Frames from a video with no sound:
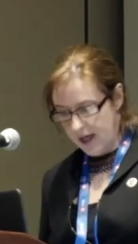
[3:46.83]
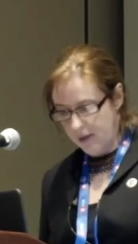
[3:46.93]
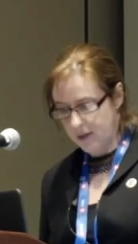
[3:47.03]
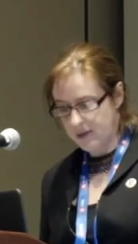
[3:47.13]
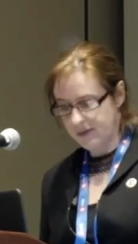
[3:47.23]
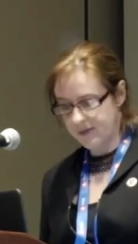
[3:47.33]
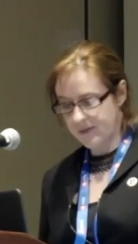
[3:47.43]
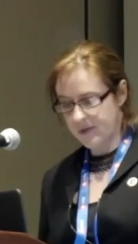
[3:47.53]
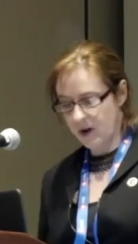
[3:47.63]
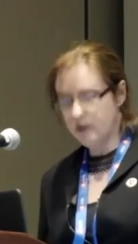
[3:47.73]
For
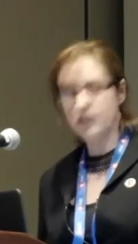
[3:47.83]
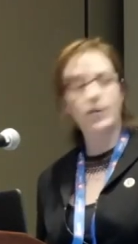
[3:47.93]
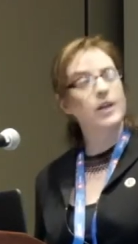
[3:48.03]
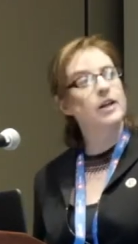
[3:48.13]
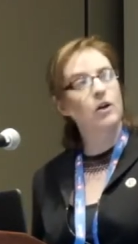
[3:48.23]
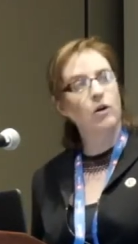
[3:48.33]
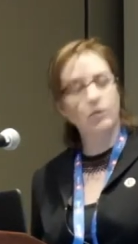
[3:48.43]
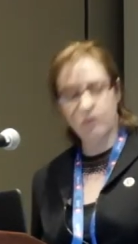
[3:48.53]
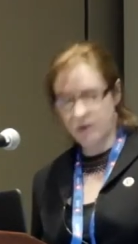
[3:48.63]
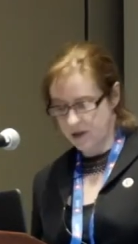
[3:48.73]
example,
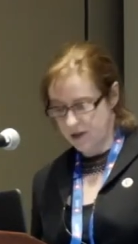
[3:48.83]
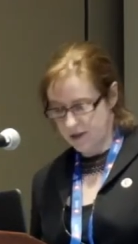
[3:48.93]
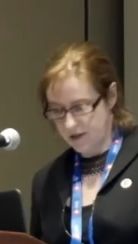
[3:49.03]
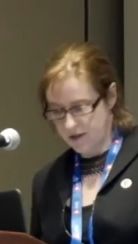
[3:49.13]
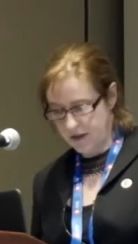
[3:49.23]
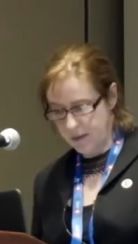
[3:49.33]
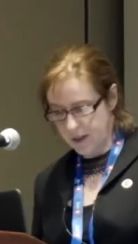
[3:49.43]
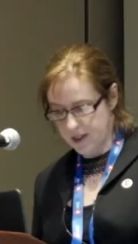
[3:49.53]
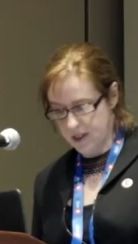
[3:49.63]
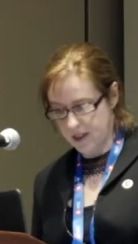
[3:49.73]
orogenic gold
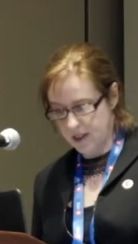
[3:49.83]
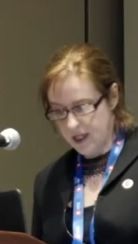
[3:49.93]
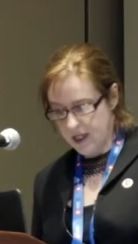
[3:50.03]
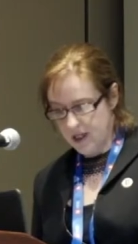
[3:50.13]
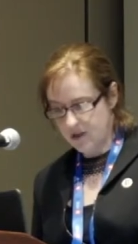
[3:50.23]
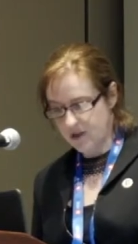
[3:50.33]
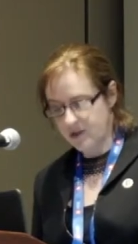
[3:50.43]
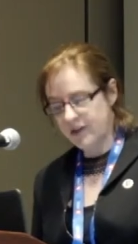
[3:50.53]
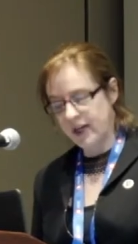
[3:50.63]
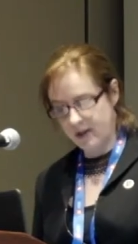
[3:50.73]
is typically
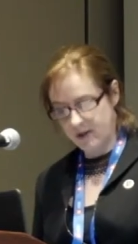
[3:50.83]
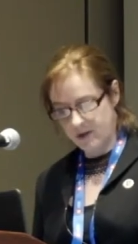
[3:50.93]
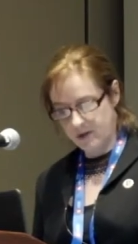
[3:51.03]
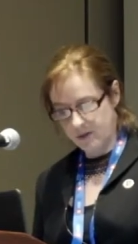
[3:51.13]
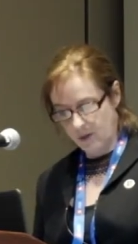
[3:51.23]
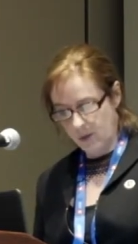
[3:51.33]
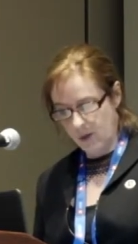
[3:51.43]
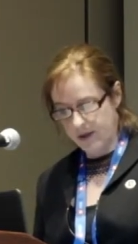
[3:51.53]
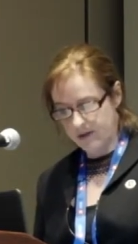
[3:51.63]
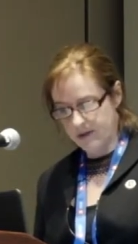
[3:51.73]
associated
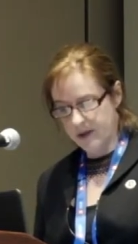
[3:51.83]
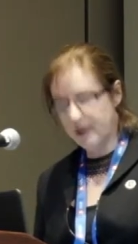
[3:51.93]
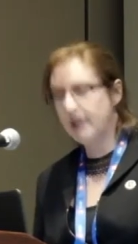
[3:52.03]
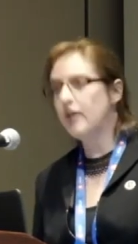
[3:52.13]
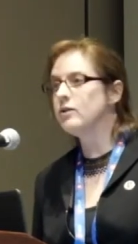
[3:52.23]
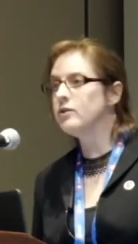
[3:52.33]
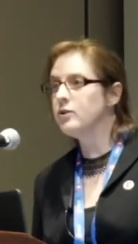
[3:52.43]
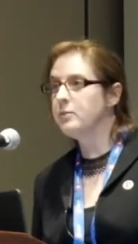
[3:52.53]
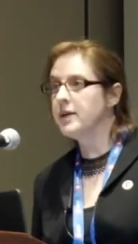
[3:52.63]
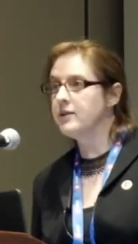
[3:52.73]
with
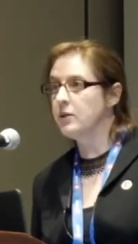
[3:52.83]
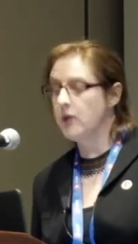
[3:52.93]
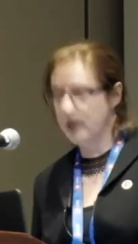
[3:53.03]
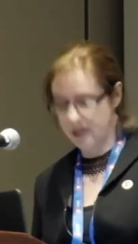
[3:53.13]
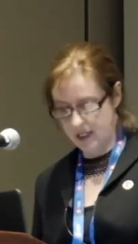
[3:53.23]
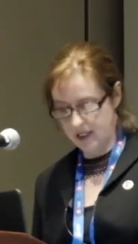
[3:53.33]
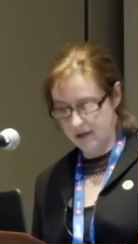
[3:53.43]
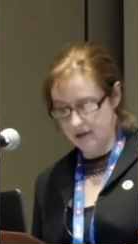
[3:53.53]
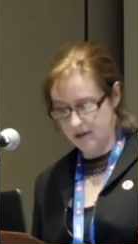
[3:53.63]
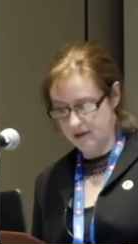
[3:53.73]
Neo to
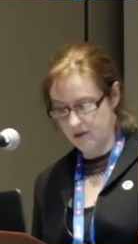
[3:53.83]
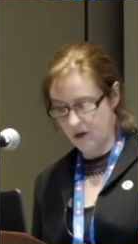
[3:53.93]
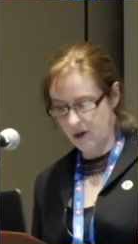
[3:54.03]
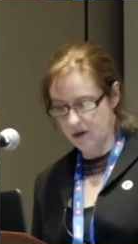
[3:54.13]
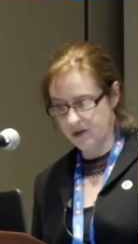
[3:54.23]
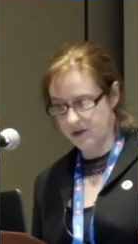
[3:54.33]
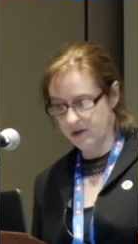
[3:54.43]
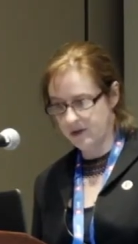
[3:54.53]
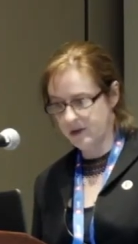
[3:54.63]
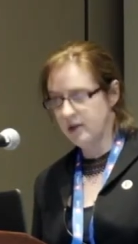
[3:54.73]
Mesoarchean
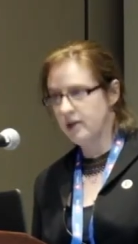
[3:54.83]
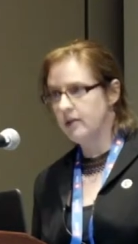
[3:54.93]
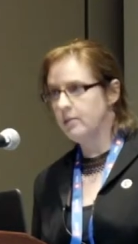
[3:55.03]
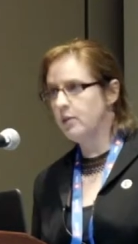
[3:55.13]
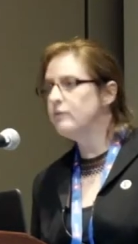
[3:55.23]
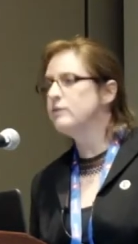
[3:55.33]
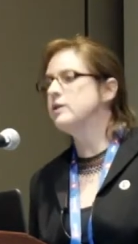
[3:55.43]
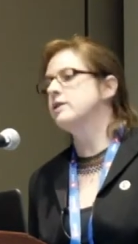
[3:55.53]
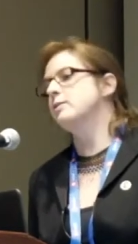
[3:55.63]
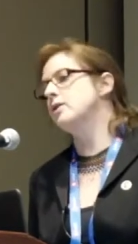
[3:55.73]
rocks
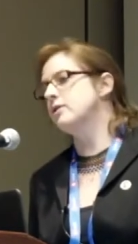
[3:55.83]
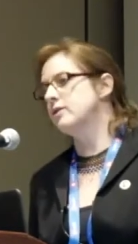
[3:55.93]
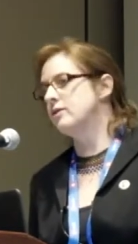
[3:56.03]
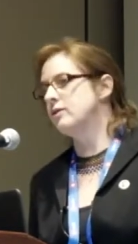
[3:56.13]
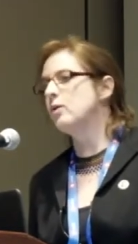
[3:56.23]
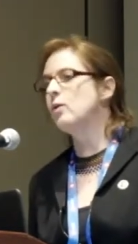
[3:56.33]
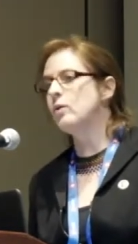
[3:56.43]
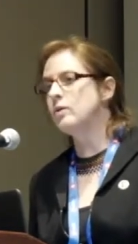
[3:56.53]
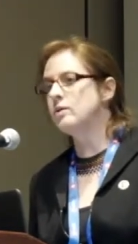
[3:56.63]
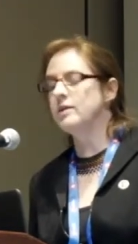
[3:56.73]
porphyry deposits
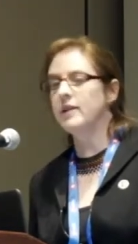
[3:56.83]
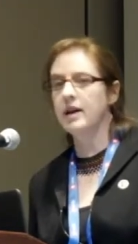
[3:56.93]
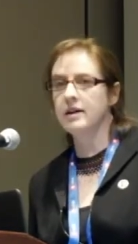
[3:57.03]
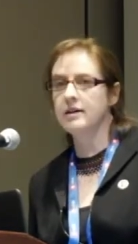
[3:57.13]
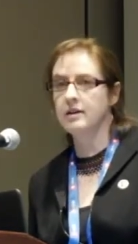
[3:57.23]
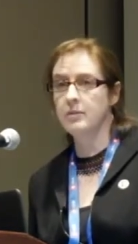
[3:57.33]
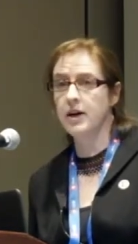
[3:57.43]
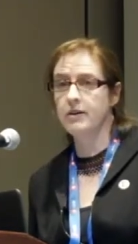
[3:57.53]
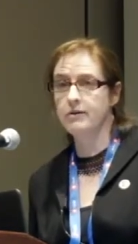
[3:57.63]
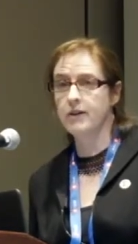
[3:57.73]
are all
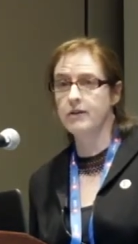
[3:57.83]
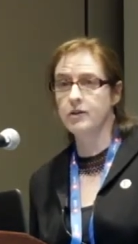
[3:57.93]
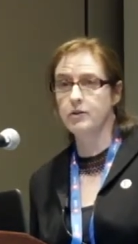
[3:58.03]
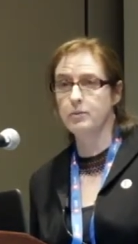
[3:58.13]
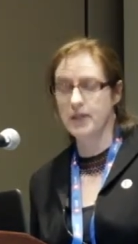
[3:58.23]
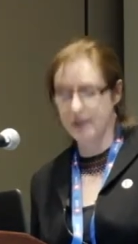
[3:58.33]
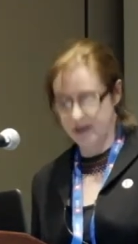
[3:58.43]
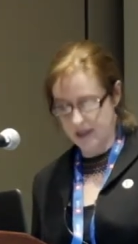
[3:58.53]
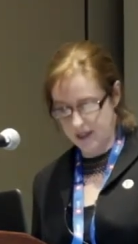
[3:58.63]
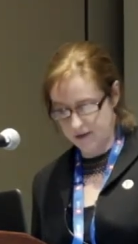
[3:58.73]
younger than about
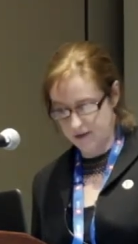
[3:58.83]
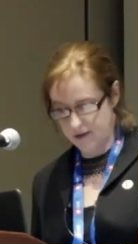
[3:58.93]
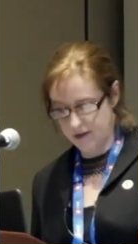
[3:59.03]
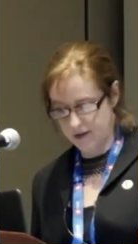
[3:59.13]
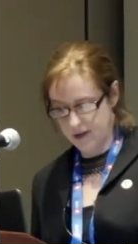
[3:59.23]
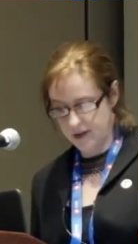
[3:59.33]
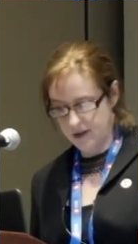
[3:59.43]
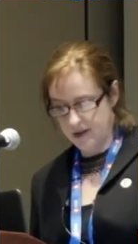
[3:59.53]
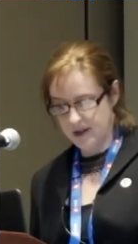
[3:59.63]
500 million years.